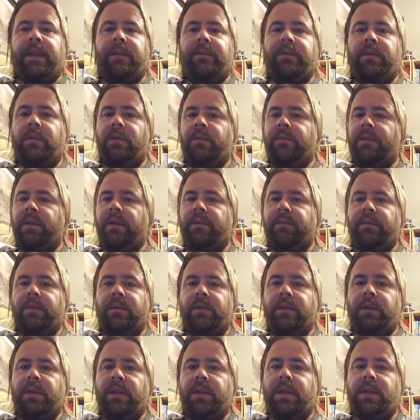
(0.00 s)
If you have not
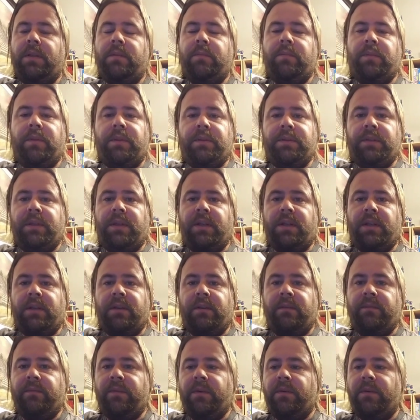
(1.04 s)
voted yet, please get
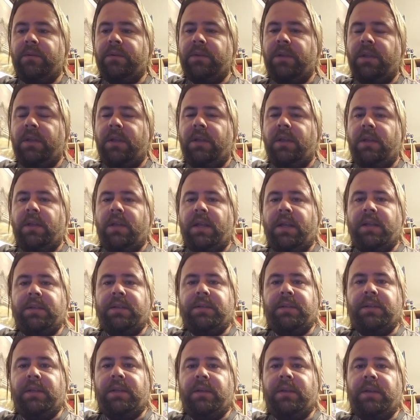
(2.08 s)
out and vote.
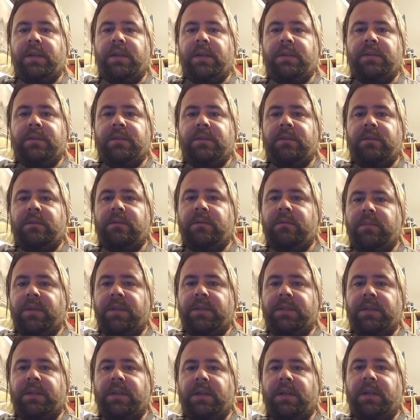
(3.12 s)
Ashley Gilhausen,
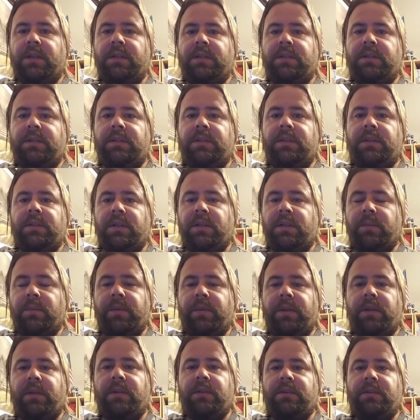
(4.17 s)
Betsy Condon, Latanya
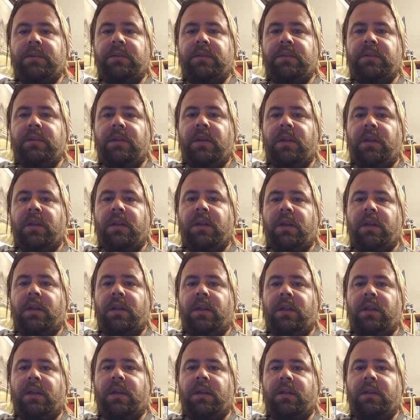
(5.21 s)
Peterson.
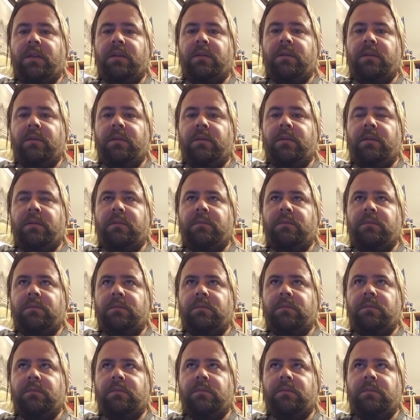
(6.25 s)

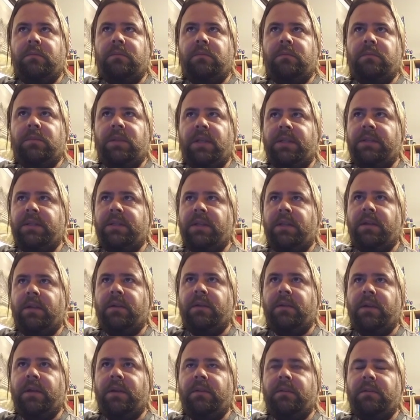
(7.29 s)
Did I say
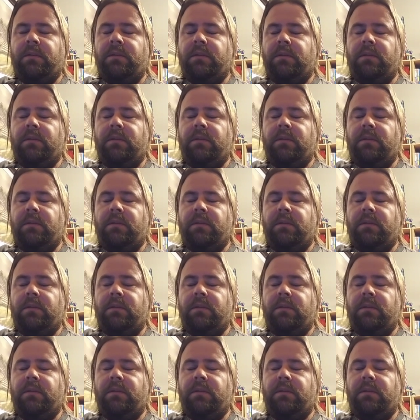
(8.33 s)
that right?